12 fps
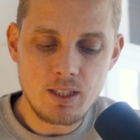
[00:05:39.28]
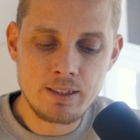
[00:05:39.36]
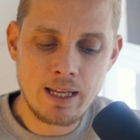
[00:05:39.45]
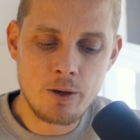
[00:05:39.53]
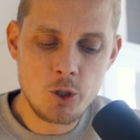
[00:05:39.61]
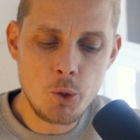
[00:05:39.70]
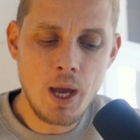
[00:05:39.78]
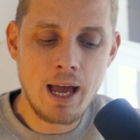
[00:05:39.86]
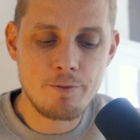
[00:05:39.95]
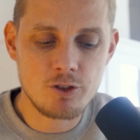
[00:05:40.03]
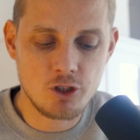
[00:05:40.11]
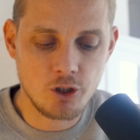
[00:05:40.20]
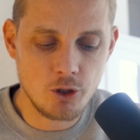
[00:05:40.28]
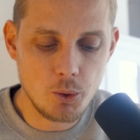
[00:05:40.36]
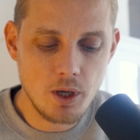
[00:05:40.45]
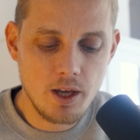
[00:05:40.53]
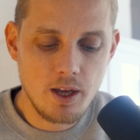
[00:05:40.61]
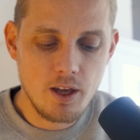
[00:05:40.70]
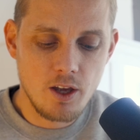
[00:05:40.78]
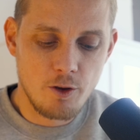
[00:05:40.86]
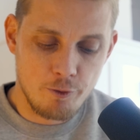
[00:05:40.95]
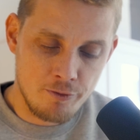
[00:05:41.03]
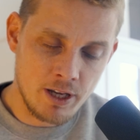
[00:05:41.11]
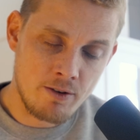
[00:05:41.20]
Now you have to
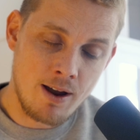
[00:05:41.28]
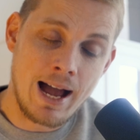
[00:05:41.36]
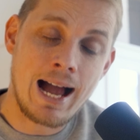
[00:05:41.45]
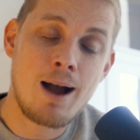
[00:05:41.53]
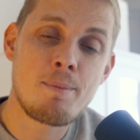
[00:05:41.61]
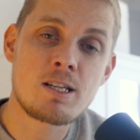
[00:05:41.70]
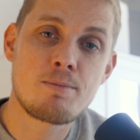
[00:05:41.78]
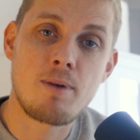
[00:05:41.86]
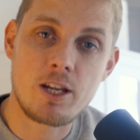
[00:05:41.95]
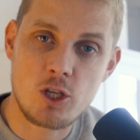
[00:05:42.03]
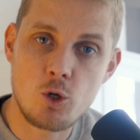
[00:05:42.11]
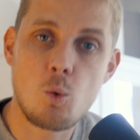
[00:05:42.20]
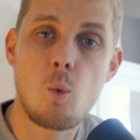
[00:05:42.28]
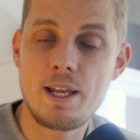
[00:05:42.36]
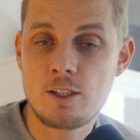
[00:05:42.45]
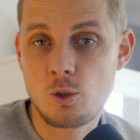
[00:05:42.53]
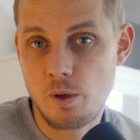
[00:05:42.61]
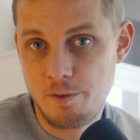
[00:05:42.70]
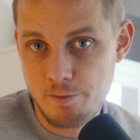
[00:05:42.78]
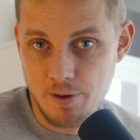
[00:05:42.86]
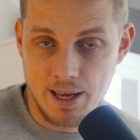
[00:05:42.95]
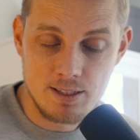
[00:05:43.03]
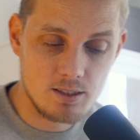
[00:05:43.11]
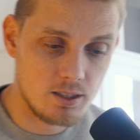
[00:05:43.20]
figure out how much money you're willing to
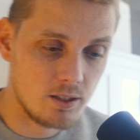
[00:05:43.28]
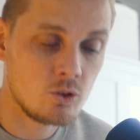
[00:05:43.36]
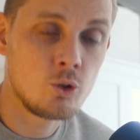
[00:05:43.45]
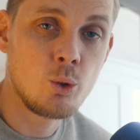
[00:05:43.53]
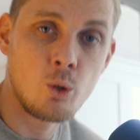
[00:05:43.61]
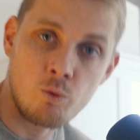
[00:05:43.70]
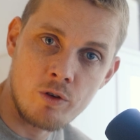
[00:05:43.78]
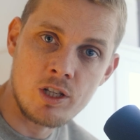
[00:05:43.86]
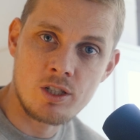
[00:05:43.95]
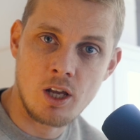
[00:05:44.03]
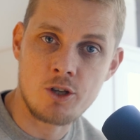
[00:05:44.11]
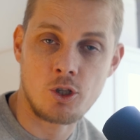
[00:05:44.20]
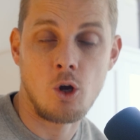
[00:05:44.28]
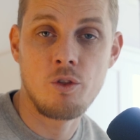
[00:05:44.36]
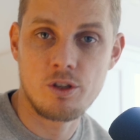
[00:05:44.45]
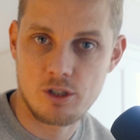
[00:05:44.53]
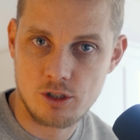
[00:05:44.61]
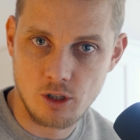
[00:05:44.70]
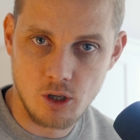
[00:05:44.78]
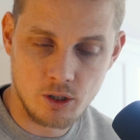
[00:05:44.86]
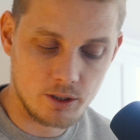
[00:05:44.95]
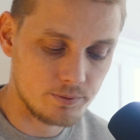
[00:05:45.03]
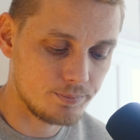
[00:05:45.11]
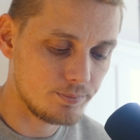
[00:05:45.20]
invest, do your research on the
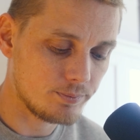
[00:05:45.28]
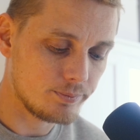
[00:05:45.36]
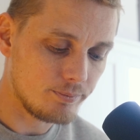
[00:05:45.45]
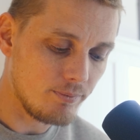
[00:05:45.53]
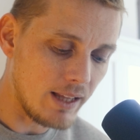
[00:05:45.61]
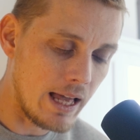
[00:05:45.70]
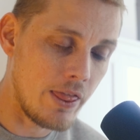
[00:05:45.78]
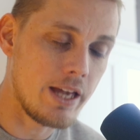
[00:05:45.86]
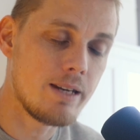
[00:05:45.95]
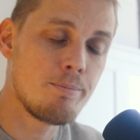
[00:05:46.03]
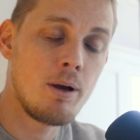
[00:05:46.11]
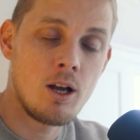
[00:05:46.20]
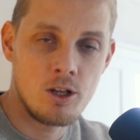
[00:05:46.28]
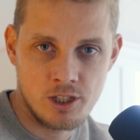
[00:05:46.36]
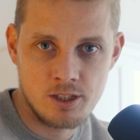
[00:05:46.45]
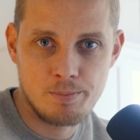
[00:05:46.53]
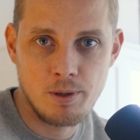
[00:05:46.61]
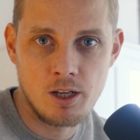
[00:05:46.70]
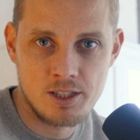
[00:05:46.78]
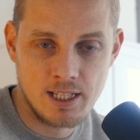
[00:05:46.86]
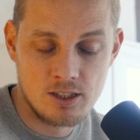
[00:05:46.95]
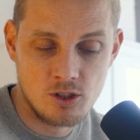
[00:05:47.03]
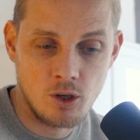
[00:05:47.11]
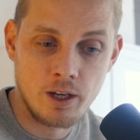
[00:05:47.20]
stock, and then purchase
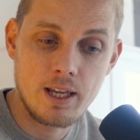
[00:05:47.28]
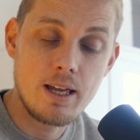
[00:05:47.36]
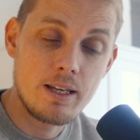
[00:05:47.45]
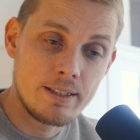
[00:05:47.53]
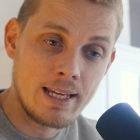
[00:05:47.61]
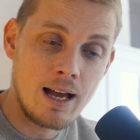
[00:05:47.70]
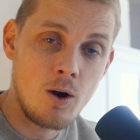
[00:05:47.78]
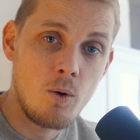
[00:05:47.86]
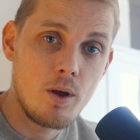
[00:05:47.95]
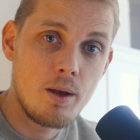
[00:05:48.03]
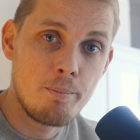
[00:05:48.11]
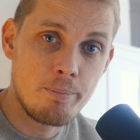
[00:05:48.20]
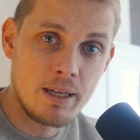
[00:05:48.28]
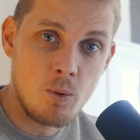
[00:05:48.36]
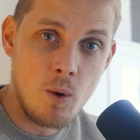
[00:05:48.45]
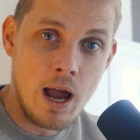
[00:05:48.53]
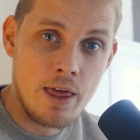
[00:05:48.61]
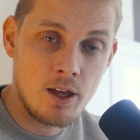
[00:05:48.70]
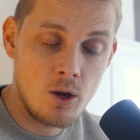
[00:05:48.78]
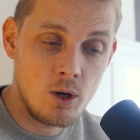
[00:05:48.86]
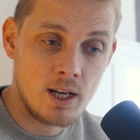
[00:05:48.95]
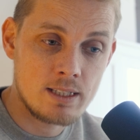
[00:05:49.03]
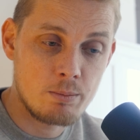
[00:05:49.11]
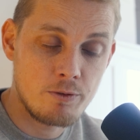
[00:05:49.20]
that stock. Now be aware though,
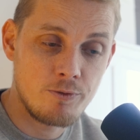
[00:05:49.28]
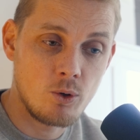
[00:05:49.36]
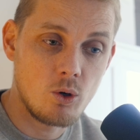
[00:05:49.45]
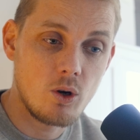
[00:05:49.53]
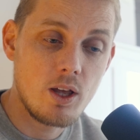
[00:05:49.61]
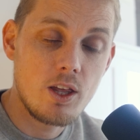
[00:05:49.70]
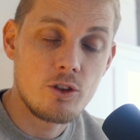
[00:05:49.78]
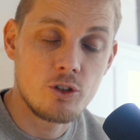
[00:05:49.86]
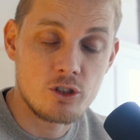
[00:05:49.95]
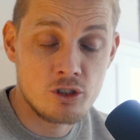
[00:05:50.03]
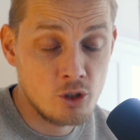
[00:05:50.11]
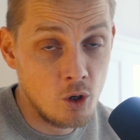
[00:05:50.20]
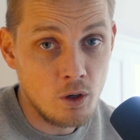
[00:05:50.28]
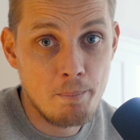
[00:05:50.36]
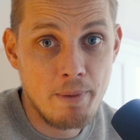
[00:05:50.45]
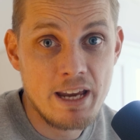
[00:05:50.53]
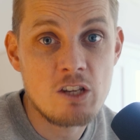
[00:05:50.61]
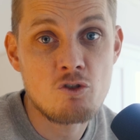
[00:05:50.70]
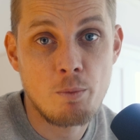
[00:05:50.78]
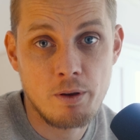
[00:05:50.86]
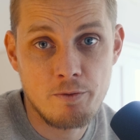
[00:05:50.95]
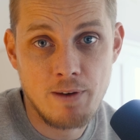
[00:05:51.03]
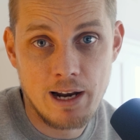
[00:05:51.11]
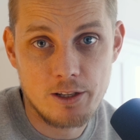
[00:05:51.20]
like I said before, the stock may drop
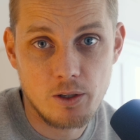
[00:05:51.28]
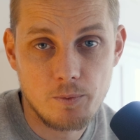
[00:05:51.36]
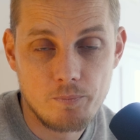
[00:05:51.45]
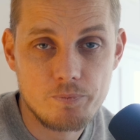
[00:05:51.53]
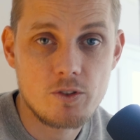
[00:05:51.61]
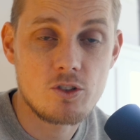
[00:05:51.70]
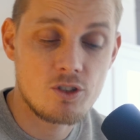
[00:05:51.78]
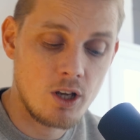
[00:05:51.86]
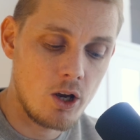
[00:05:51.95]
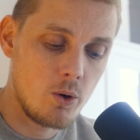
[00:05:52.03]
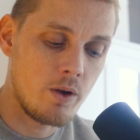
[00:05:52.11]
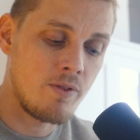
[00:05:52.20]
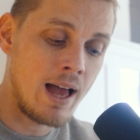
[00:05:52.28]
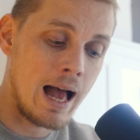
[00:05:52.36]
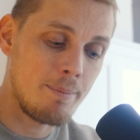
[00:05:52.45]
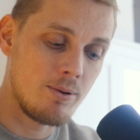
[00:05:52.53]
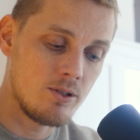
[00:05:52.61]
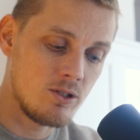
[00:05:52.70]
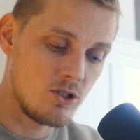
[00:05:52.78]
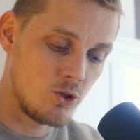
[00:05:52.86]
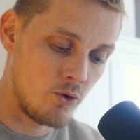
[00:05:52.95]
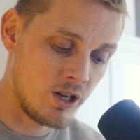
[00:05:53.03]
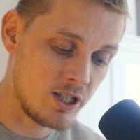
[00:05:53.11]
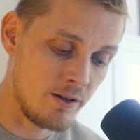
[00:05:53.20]
in value. So if that happens,
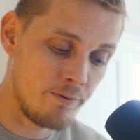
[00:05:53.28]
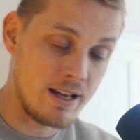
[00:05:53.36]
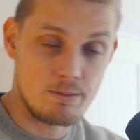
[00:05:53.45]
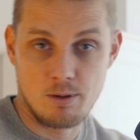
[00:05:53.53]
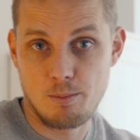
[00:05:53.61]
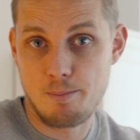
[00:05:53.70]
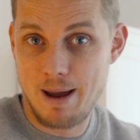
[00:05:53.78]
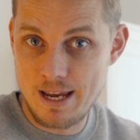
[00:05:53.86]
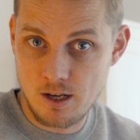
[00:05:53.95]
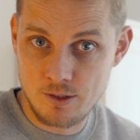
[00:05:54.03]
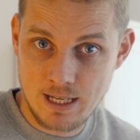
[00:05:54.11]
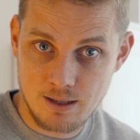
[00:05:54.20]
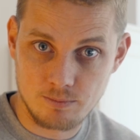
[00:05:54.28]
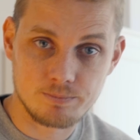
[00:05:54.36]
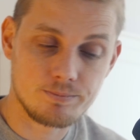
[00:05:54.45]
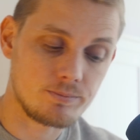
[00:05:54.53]
your initial investment may go down.